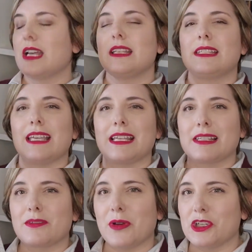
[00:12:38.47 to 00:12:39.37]

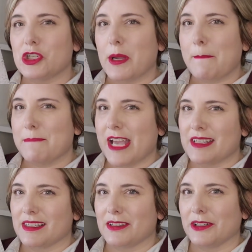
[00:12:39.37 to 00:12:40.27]
Sasquatch
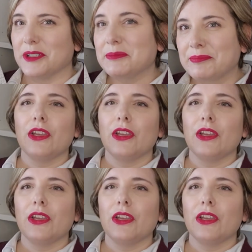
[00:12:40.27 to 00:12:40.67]
Massacre.